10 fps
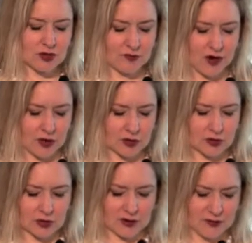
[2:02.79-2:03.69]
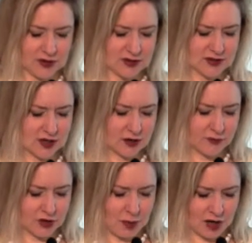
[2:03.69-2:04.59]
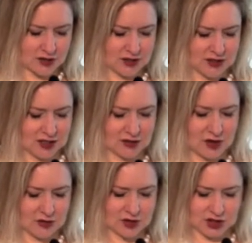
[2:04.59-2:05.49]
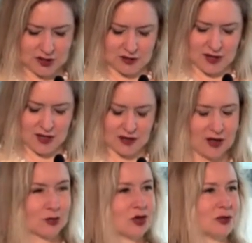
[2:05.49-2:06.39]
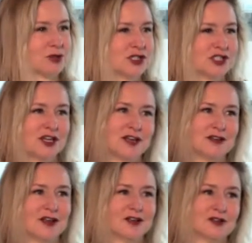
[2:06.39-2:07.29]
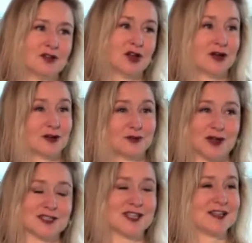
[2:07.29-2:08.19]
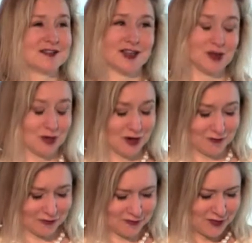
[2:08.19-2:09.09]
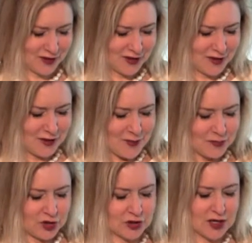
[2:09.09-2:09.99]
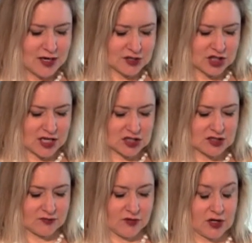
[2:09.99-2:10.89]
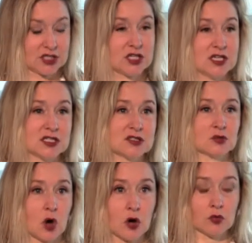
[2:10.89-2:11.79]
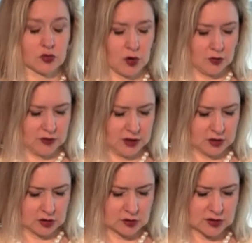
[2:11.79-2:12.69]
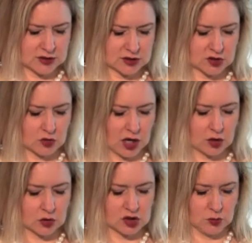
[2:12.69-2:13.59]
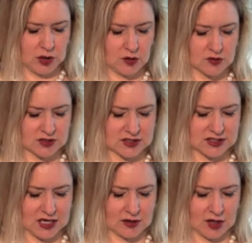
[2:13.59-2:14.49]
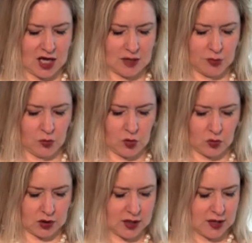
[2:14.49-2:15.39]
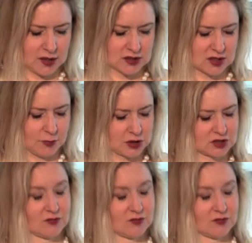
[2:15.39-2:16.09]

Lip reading: founder of the Center for Democracy and Technology, and I really appreciate, and I just can't thank you enough. The Internet Education Foundation has grown throughout the years. So not only do we host the State of the Net, but we organize a bunch of